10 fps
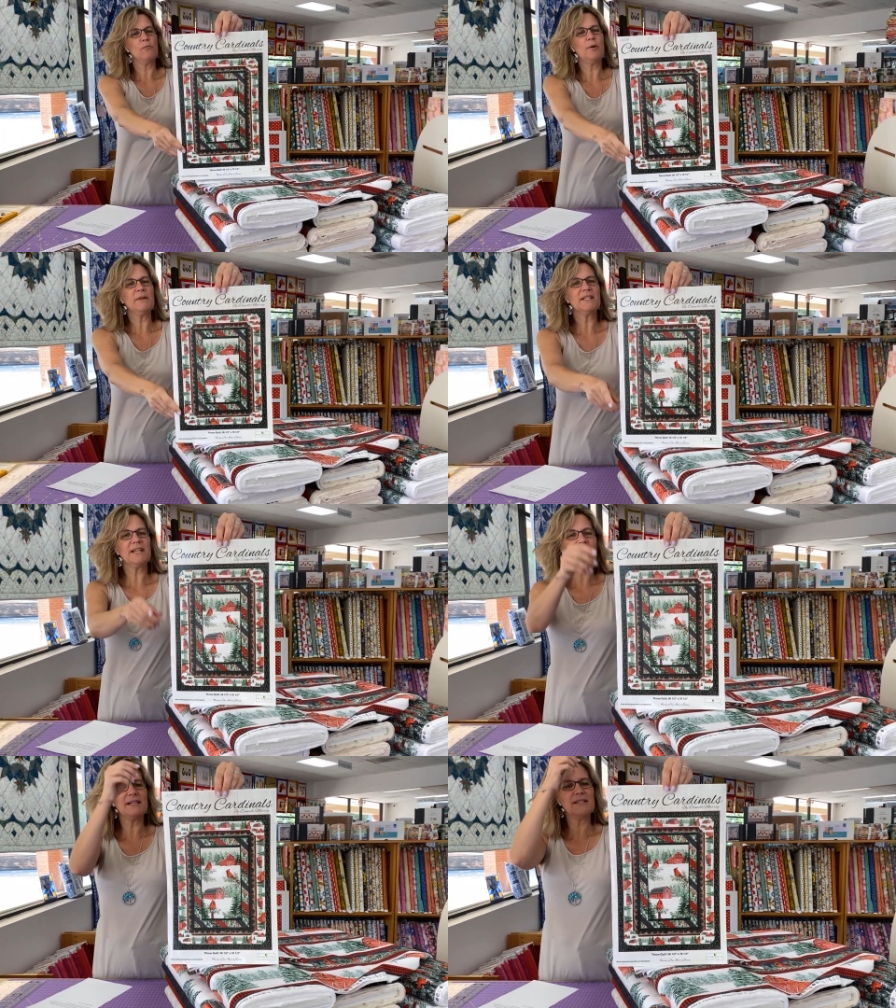
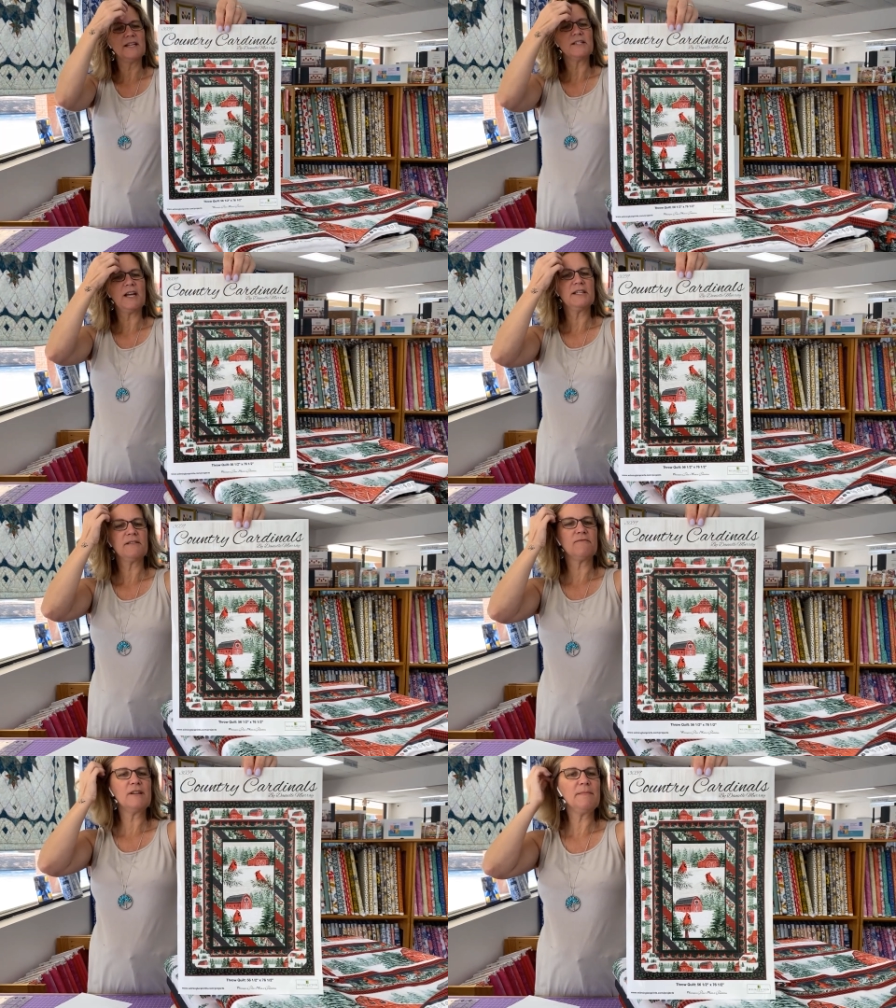Wilmington has sent us
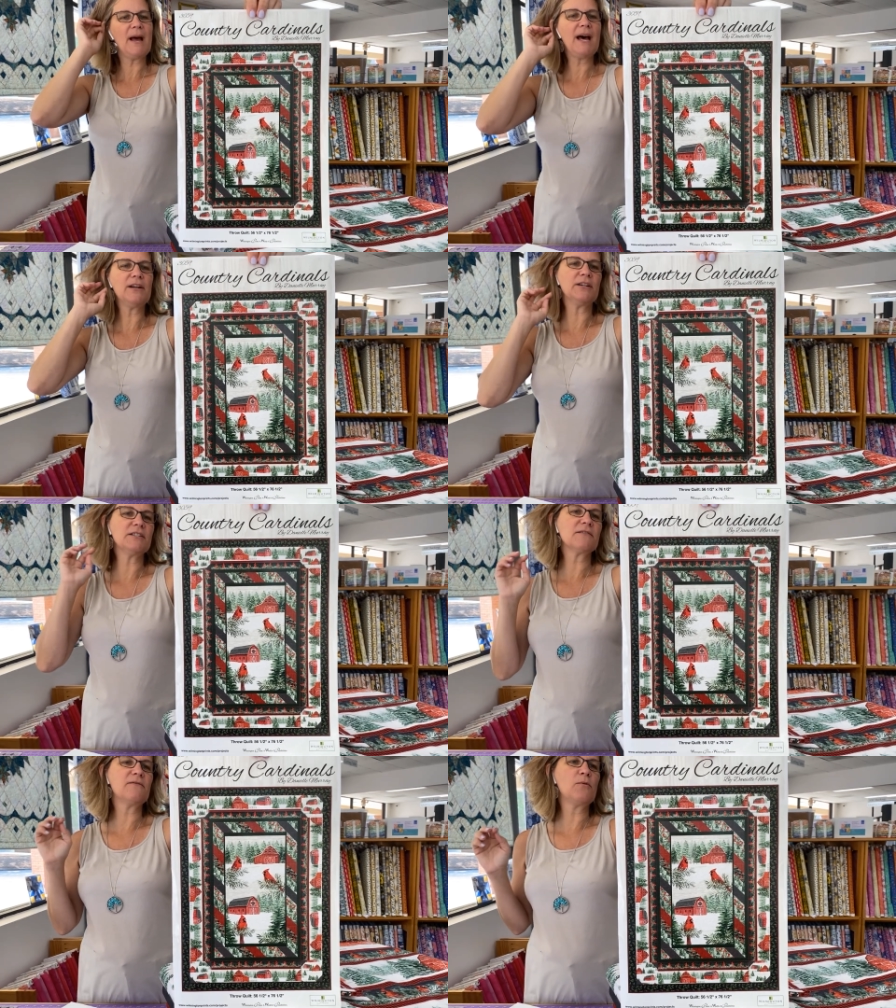free
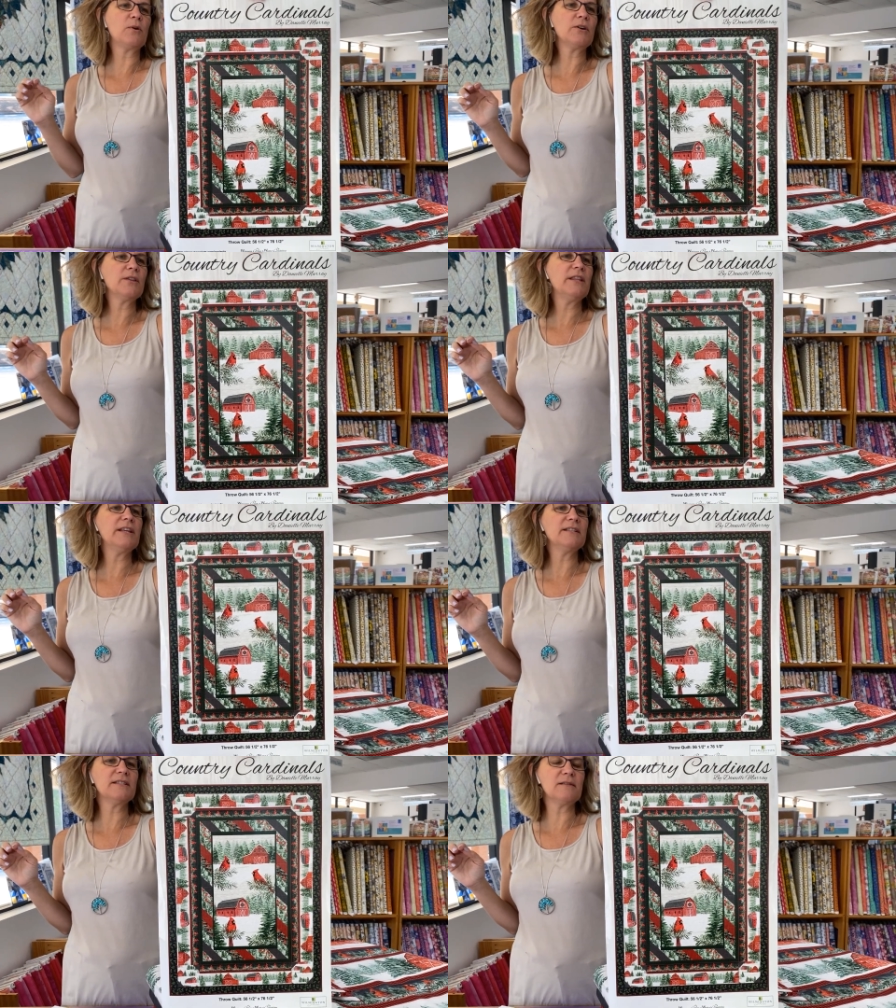patterns for
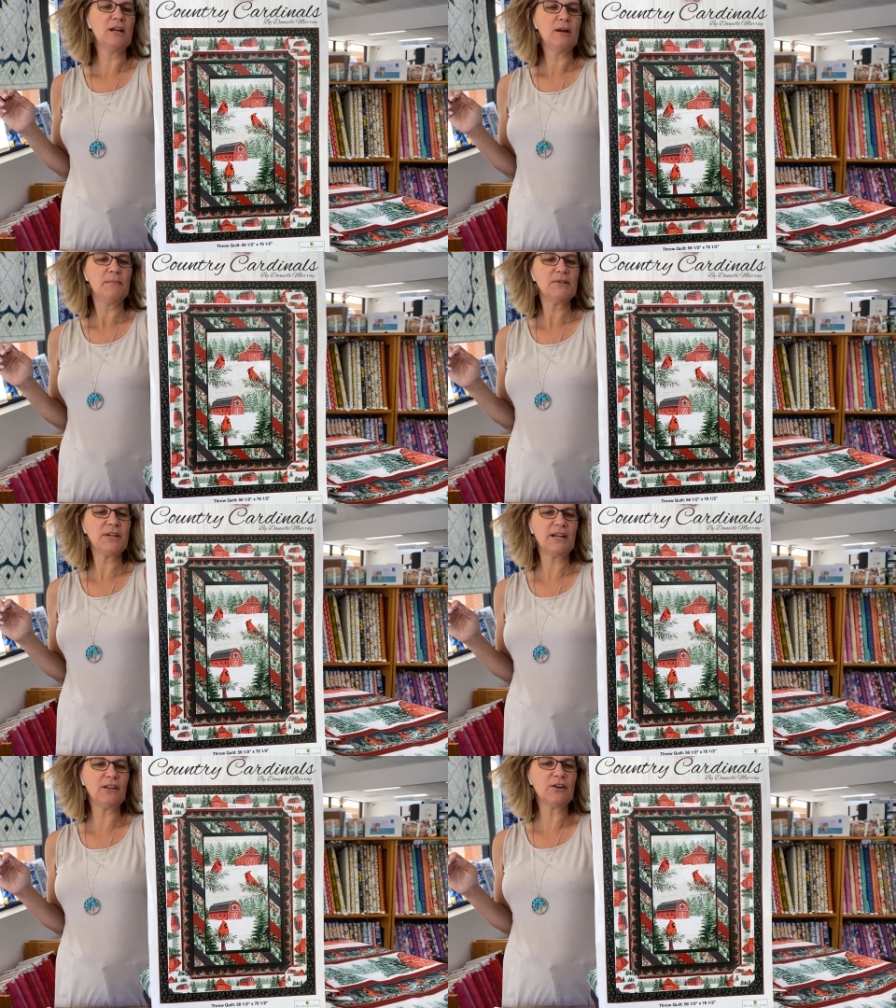this
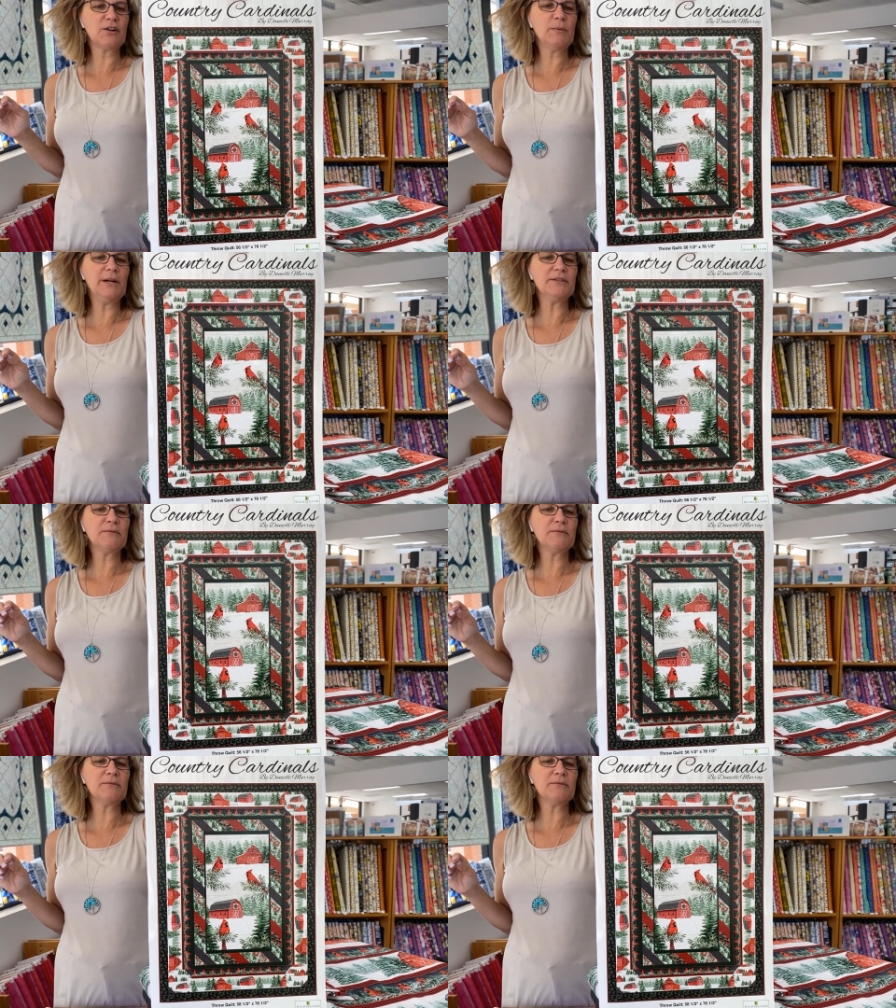particular quilt,